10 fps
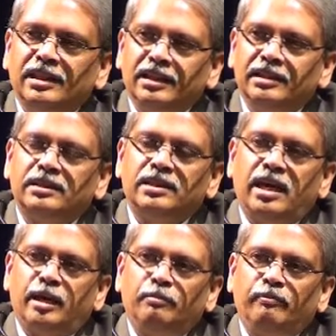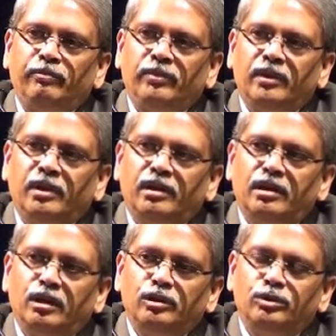his time
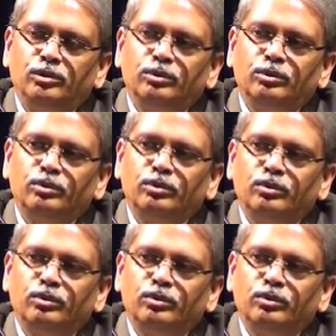to